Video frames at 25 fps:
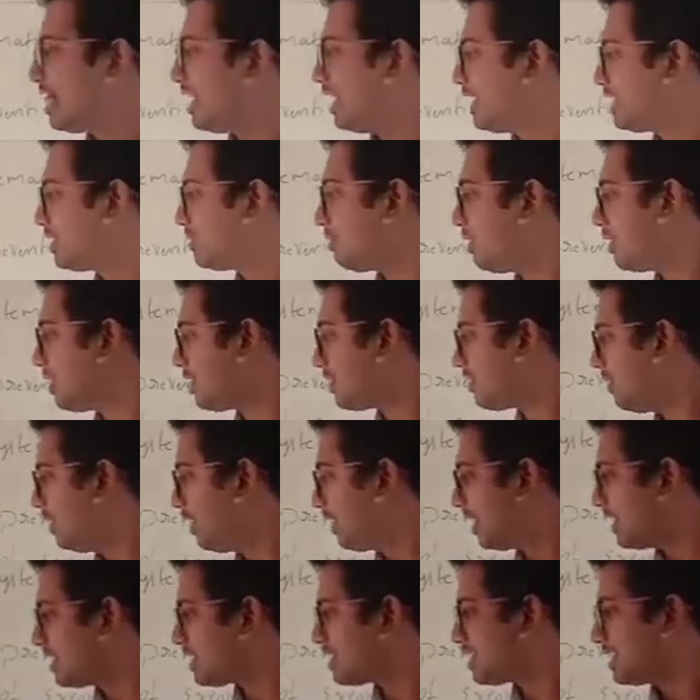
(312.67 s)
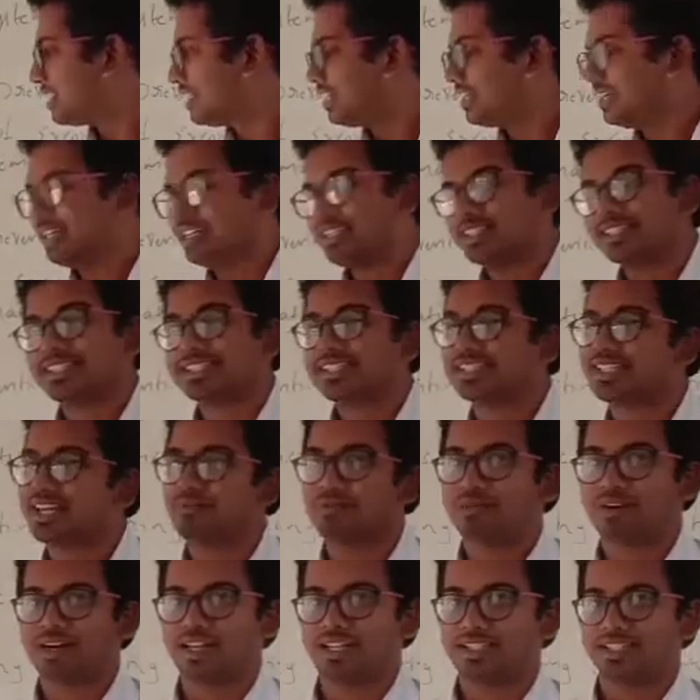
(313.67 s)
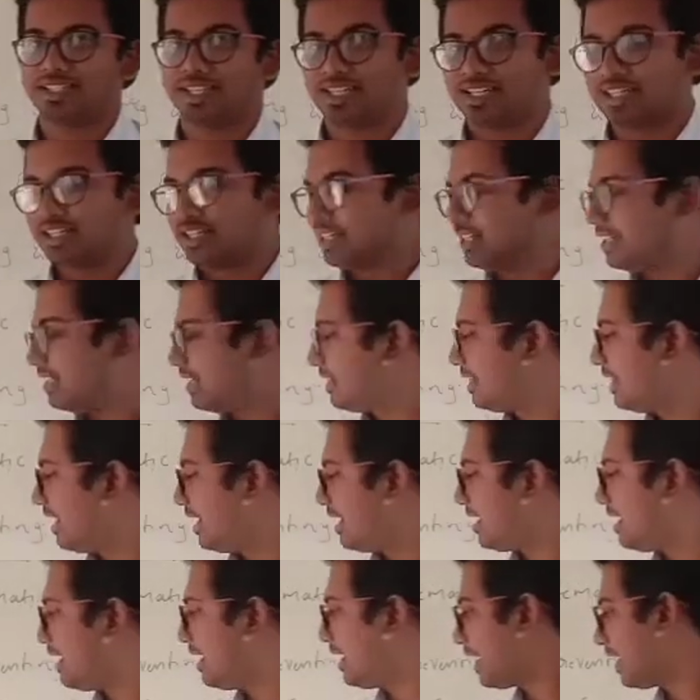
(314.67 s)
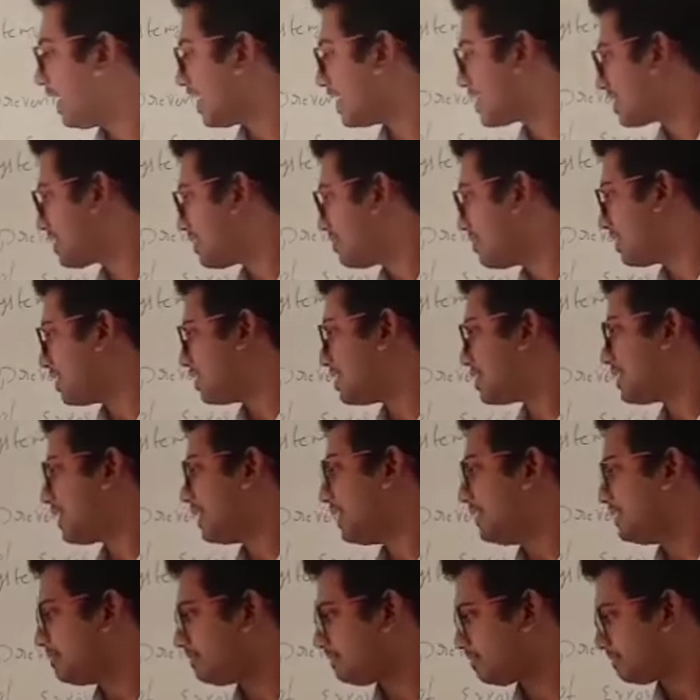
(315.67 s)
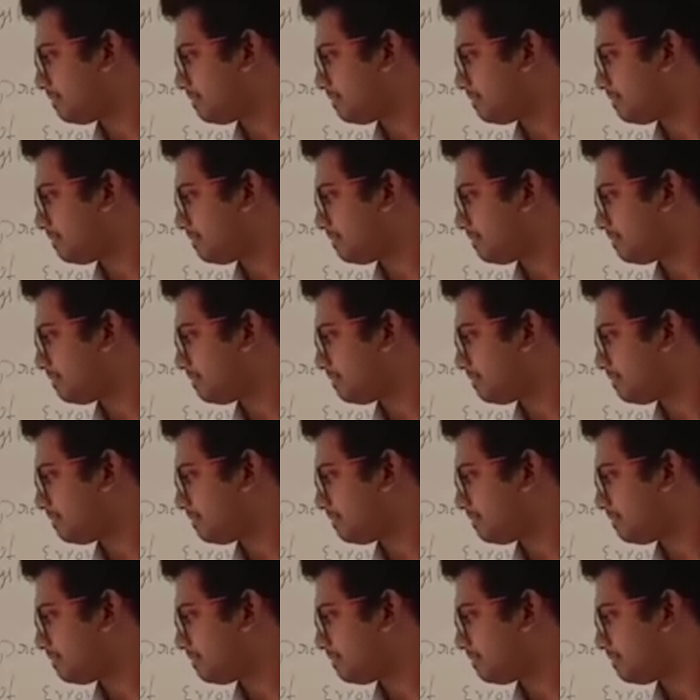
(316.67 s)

It is what you call as summarizing. Then next you can see